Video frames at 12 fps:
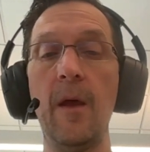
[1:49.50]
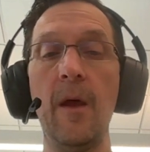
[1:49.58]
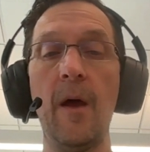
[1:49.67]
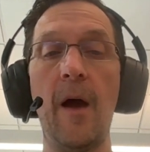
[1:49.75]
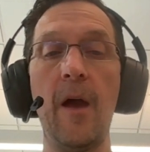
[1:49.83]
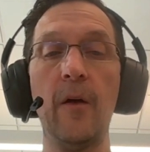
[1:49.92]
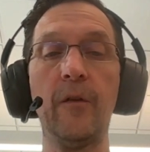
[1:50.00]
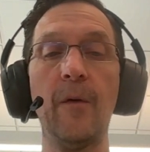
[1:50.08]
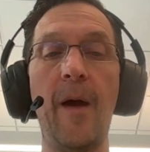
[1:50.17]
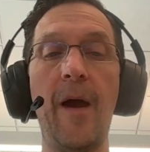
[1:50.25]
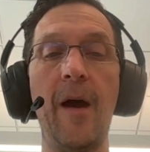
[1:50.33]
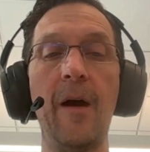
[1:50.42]
I also
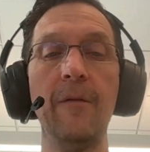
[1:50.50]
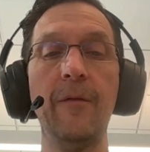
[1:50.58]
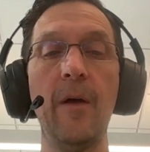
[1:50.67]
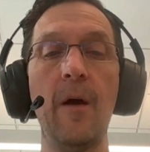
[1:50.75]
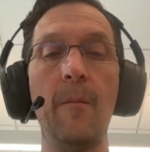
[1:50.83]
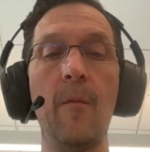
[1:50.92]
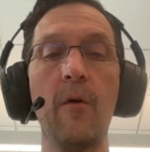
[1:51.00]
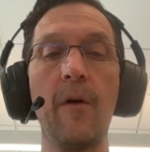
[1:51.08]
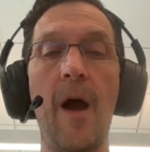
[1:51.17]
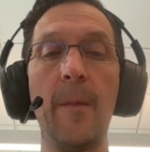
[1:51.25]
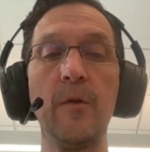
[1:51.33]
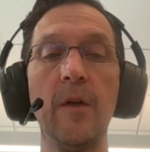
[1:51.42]
have more
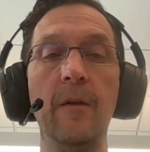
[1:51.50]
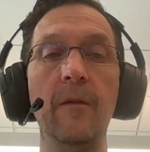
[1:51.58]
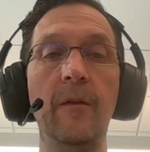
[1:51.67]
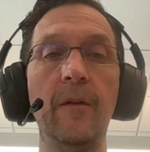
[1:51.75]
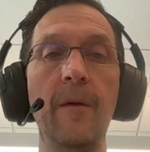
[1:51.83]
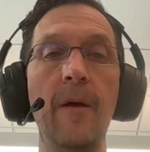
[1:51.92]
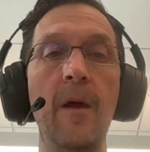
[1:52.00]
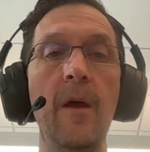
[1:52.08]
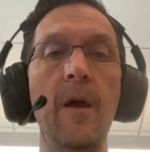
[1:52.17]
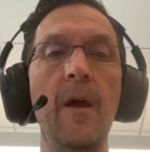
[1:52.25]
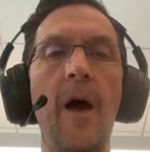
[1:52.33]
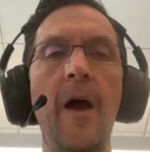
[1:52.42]
options.
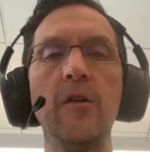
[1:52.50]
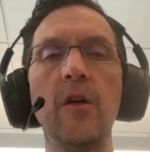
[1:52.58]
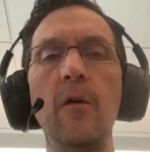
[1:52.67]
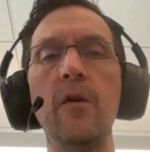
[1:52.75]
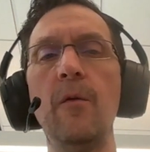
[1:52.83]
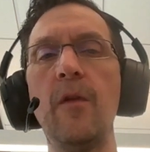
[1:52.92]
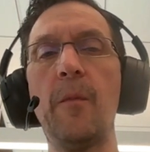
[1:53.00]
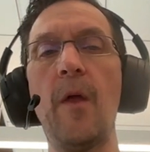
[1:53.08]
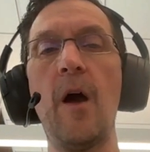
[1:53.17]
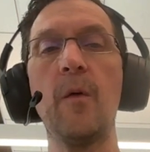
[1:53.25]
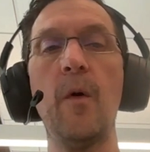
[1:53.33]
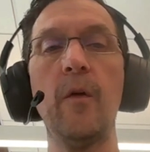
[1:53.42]
I show you in the
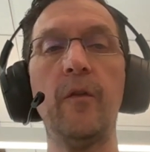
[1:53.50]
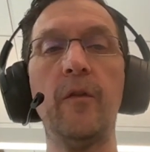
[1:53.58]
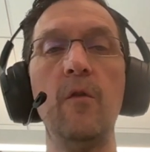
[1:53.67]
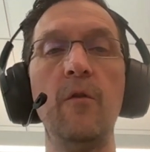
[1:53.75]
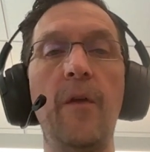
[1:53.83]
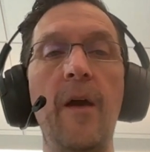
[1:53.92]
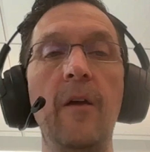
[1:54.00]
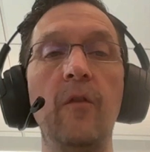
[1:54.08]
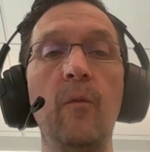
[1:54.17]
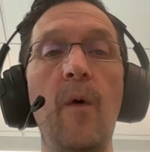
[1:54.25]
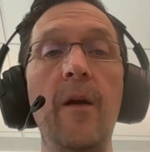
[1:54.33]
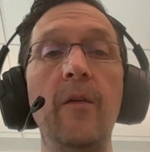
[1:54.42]
blog post two things.
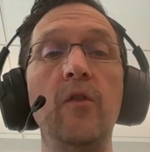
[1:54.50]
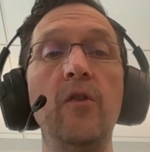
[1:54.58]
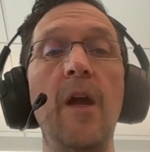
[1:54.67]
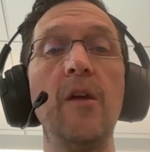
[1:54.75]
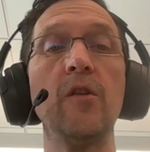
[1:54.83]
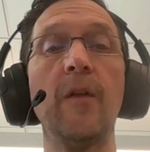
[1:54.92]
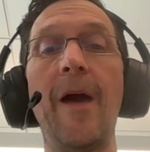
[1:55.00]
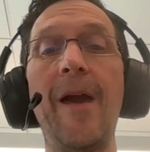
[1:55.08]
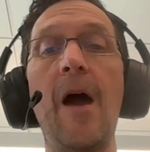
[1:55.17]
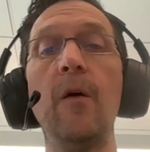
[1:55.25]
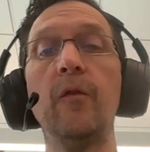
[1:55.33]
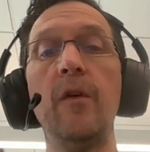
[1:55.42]
One is change
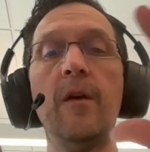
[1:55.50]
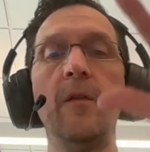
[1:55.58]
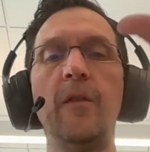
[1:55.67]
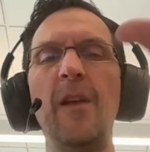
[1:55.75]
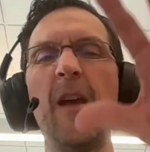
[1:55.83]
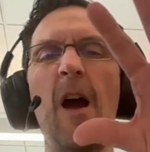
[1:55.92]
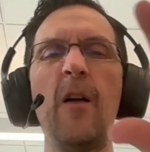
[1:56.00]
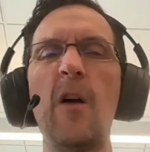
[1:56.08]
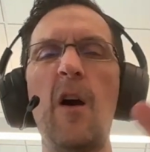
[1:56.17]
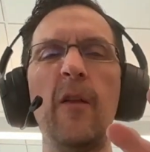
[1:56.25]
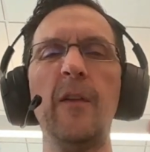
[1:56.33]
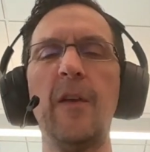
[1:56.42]
layout, so you can see how
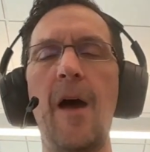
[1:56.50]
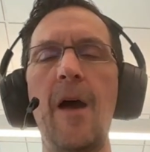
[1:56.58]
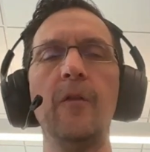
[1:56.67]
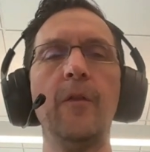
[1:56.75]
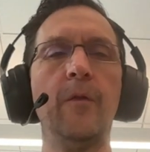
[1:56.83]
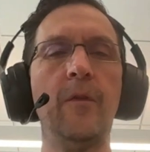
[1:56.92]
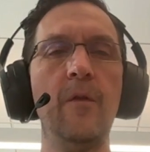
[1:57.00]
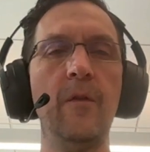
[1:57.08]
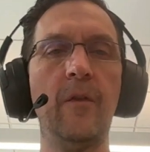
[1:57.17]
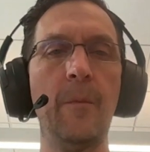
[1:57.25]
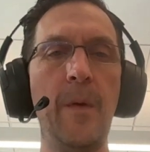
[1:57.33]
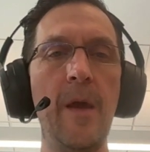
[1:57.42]
all the tiles of
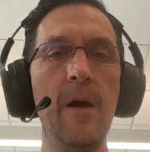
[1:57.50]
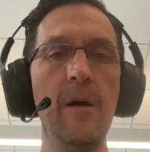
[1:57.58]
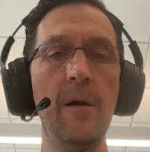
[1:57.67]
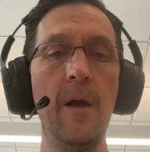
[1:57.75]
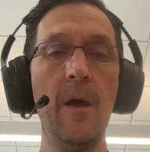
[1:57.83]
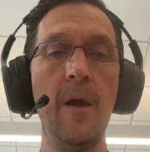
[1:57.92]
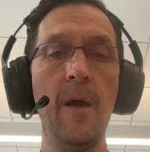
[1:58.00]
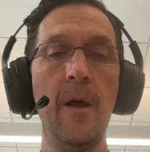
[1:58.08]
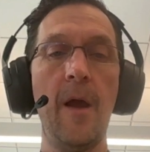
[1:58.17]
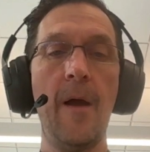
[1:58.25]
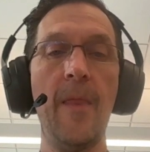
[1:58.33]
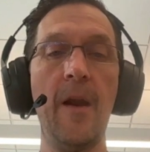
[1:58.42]
students appear.
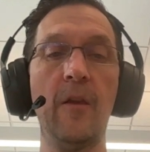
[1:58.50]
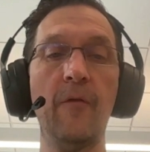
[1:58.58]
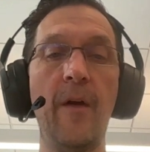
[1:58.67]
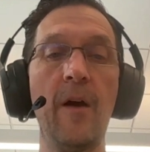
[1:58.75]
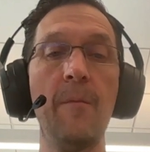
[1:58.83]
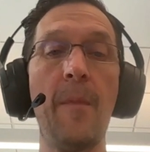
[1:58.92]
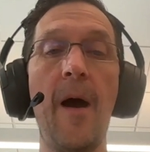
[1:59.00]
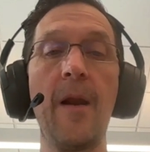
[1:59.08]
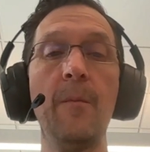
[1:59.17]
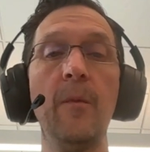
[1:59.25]
And then at the very bottom,